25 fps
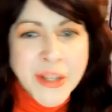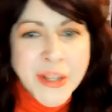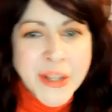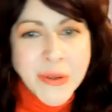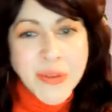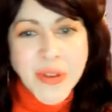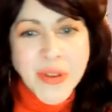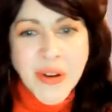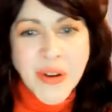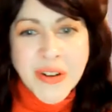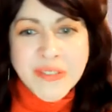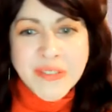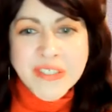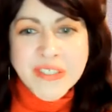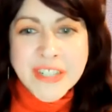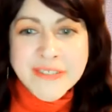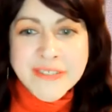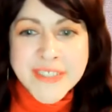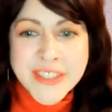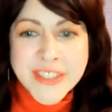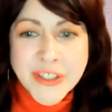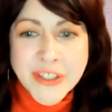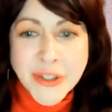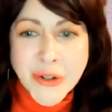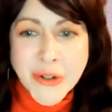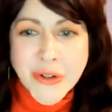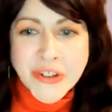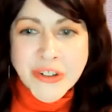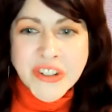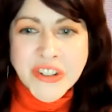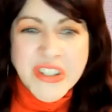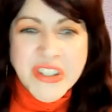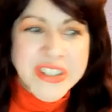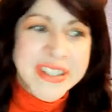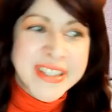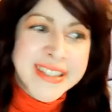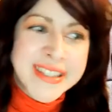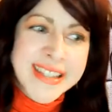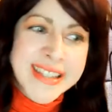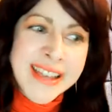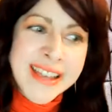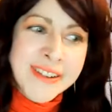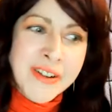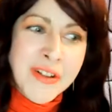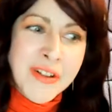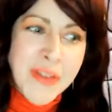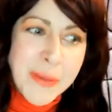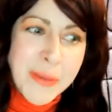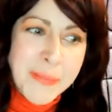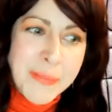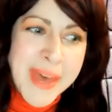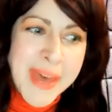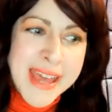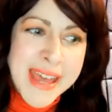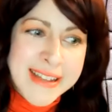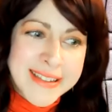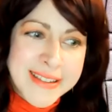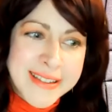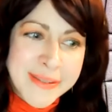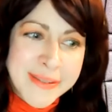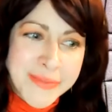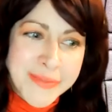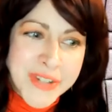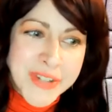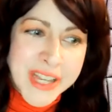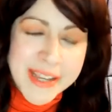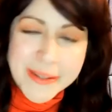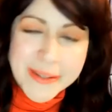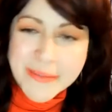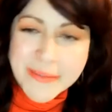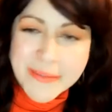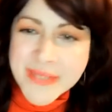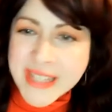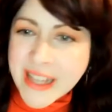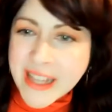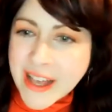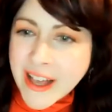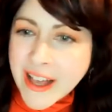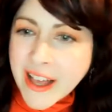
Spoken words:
the thought of loving a girl doesn't sound all that bad sometimes.